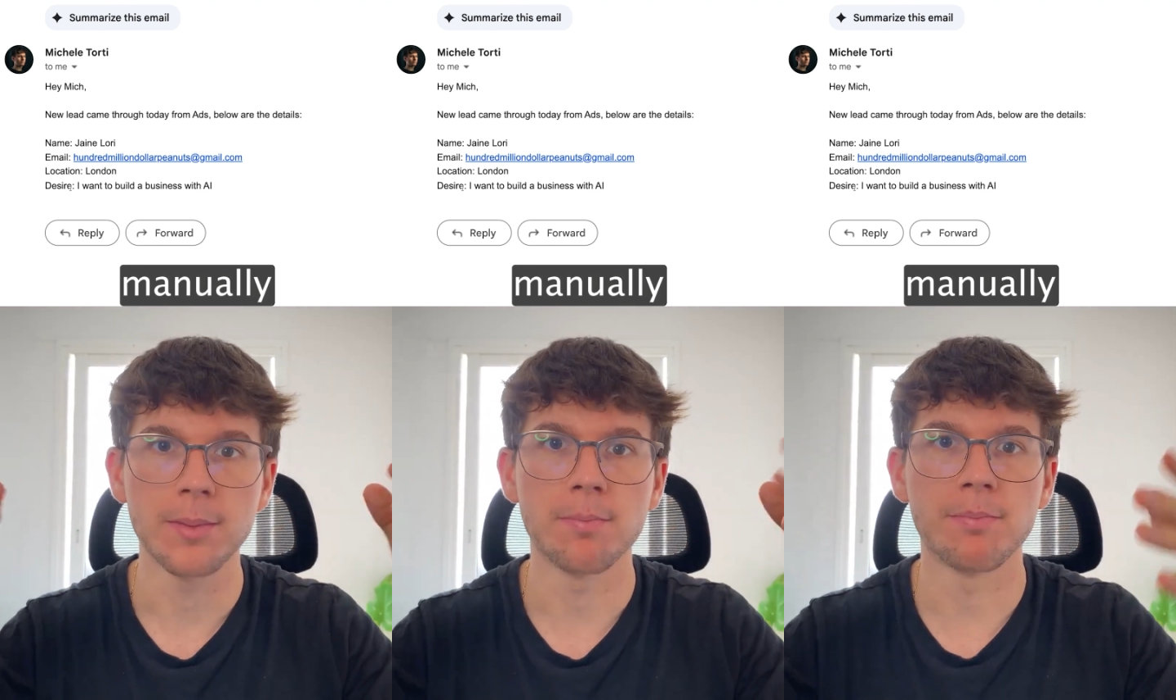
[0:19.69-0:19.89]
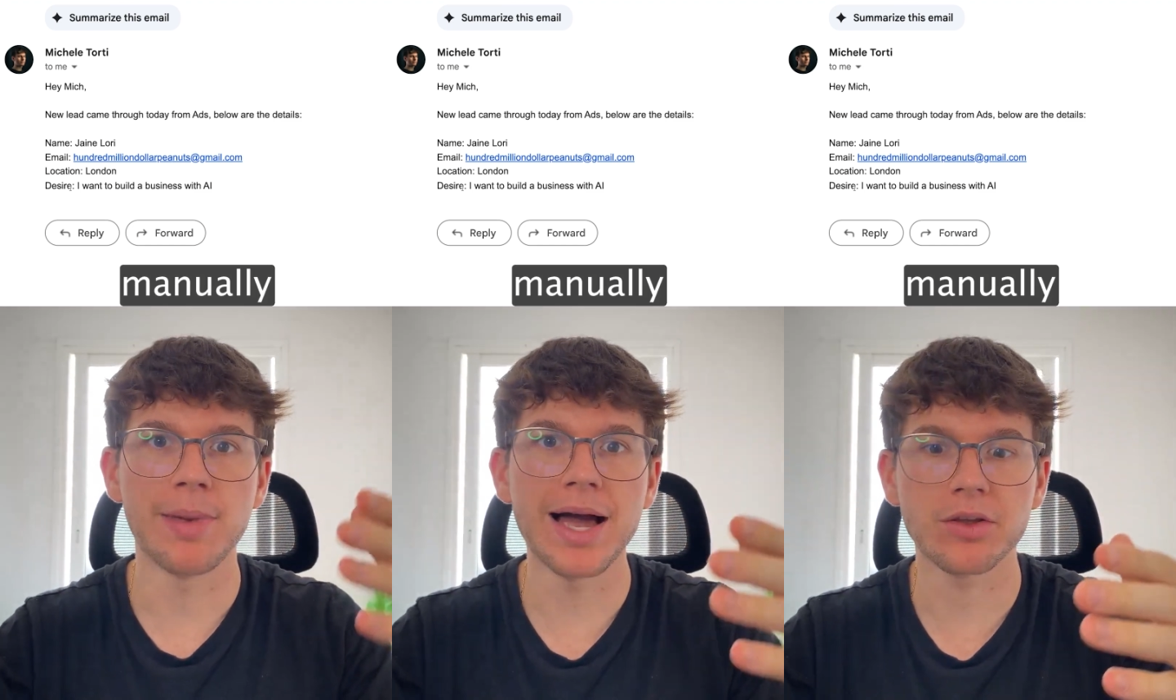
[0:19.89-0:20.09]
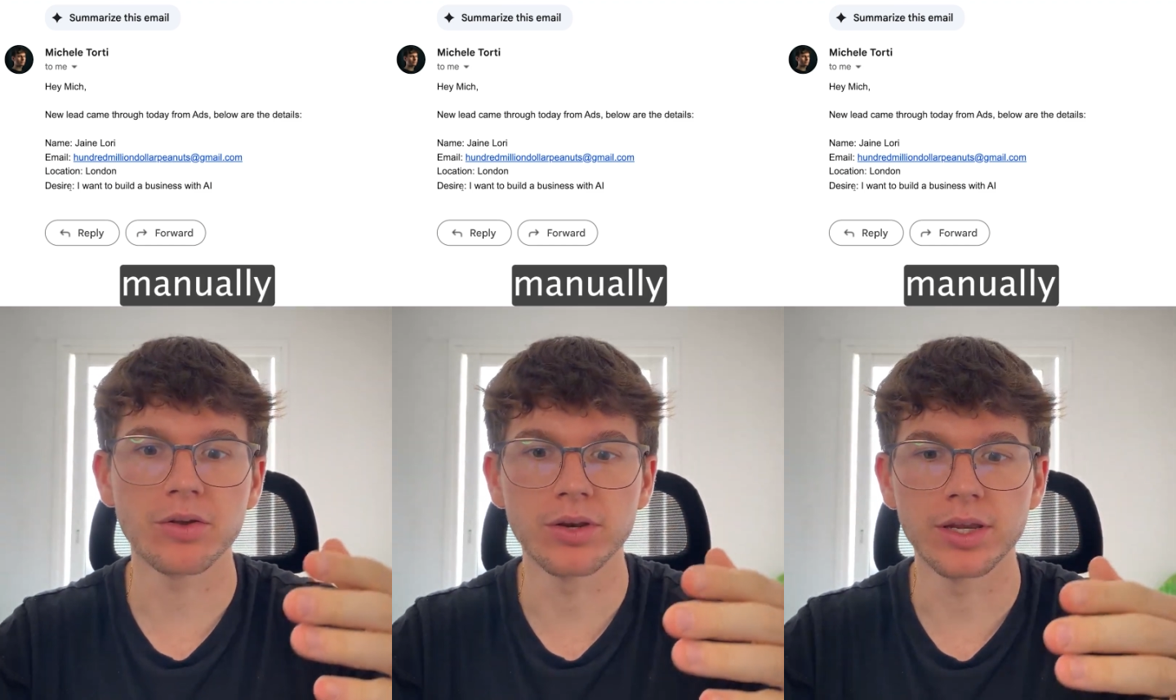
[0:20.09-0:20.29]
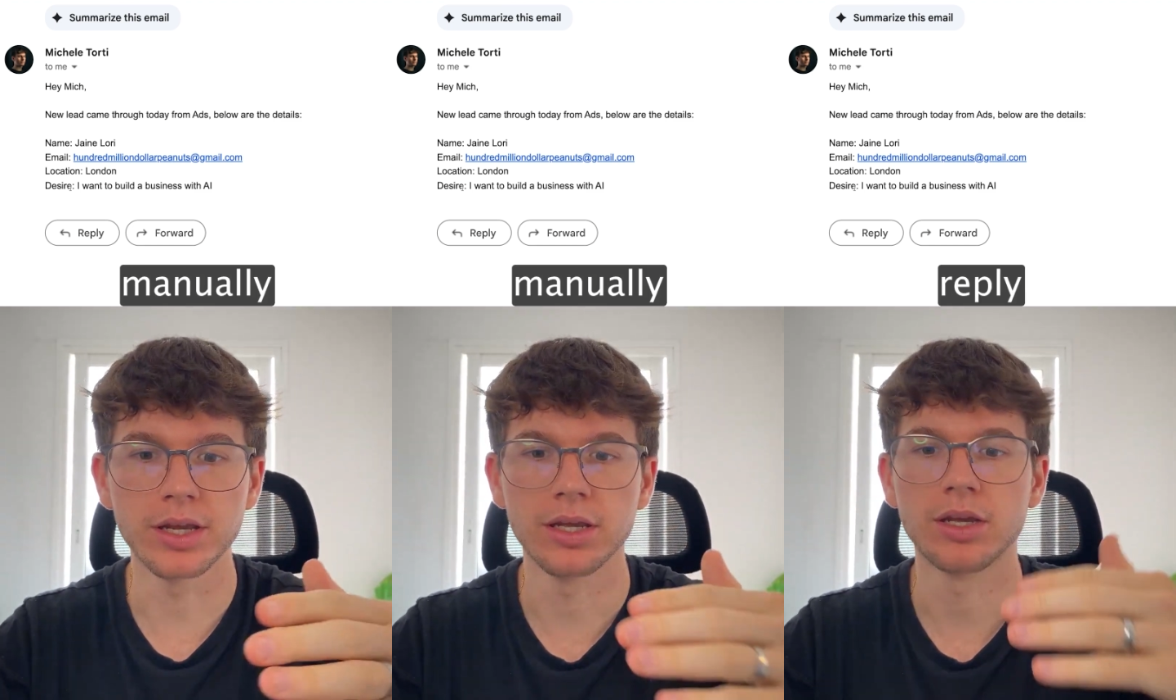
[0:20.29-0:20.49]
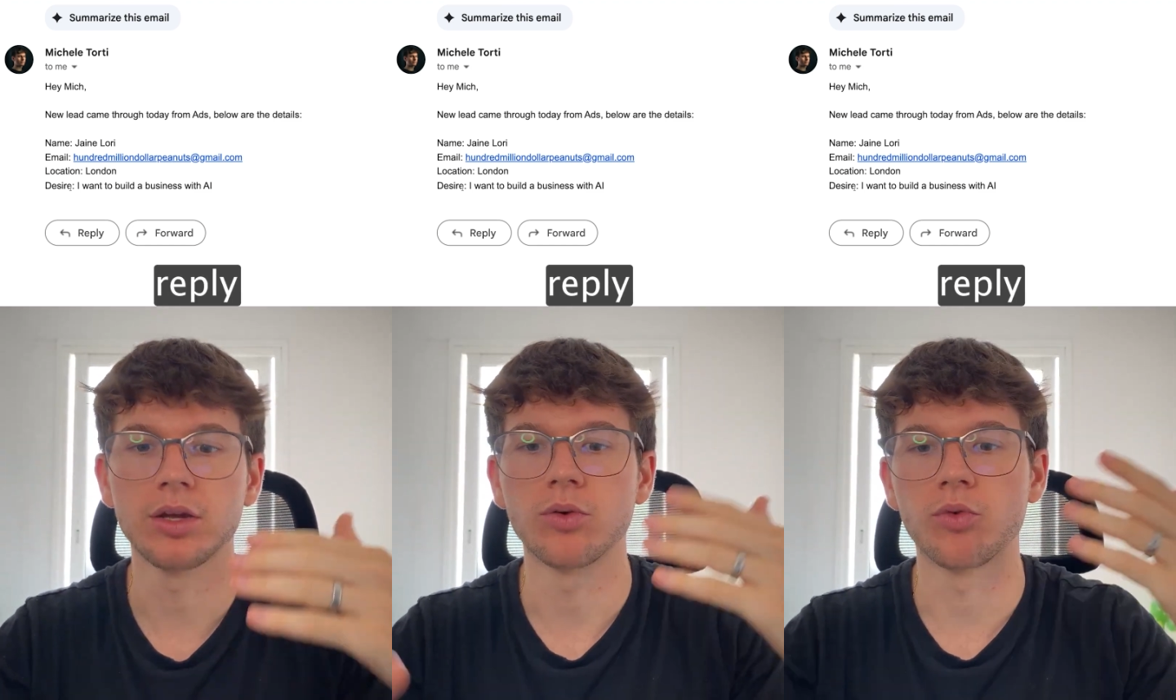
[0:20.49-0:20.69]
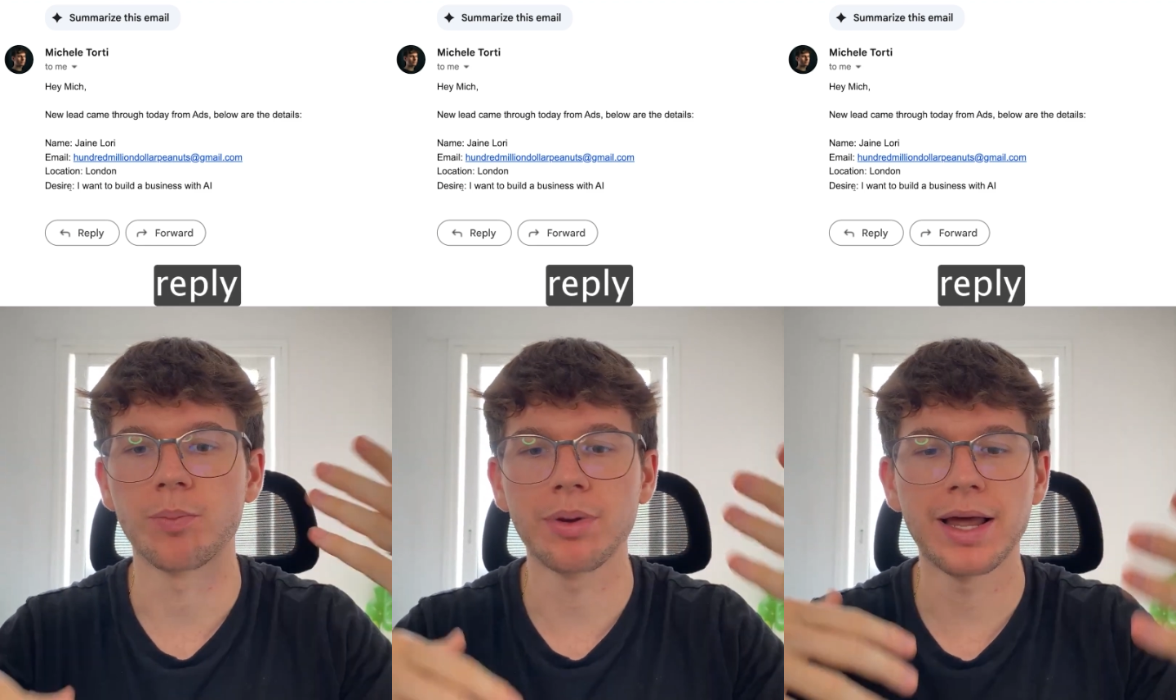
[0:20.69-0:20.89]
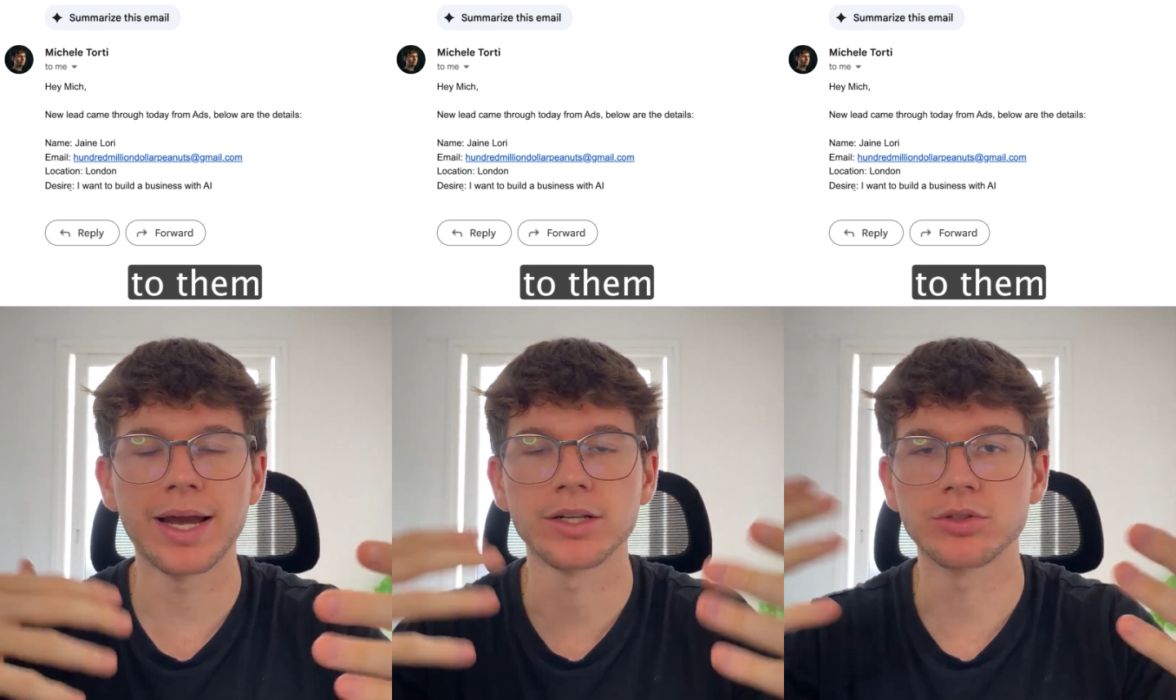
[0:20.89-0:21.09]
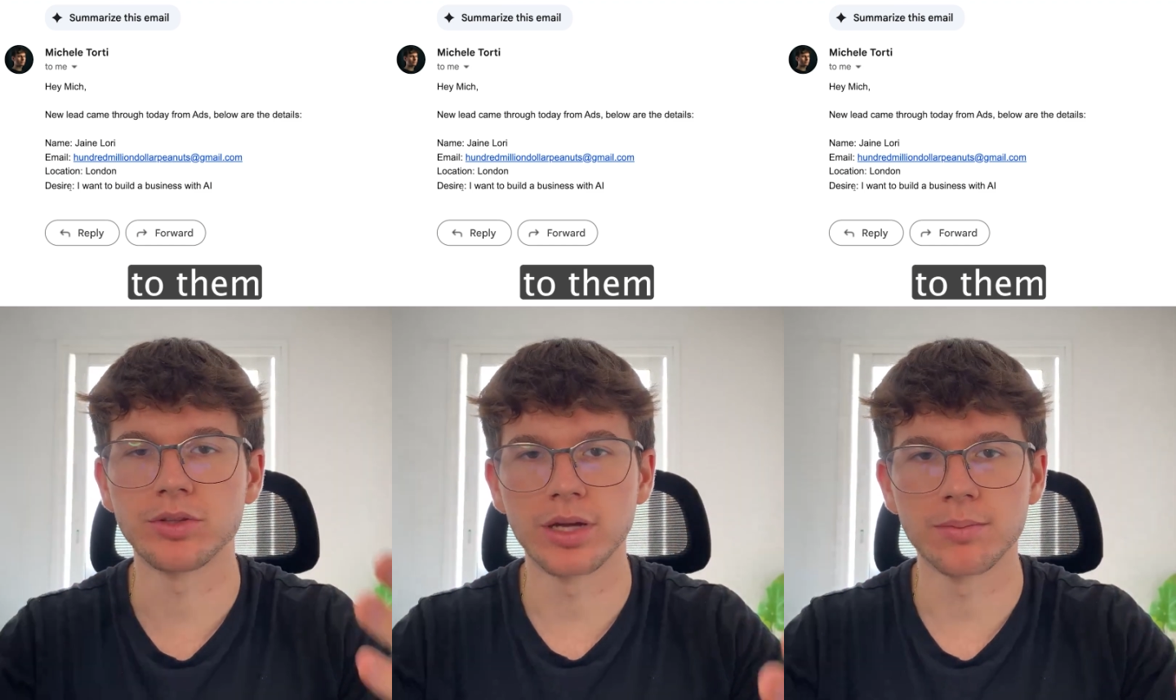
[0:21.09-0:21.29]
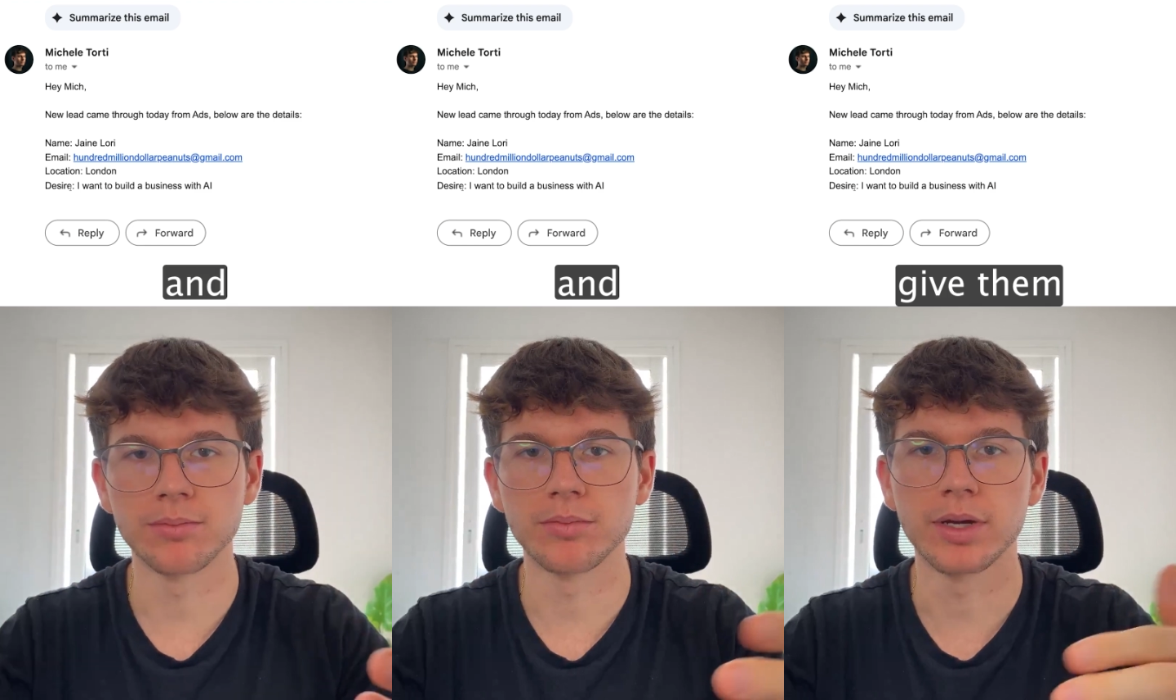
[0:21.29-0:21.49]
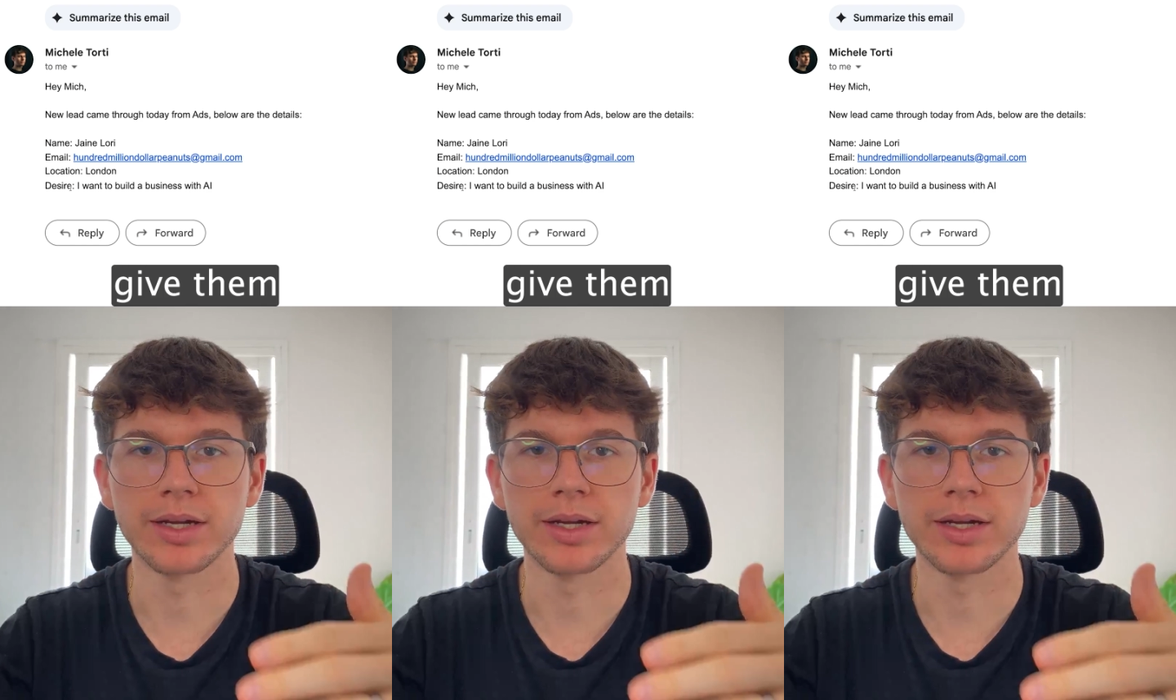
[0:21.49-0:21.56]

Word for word: manually reply to them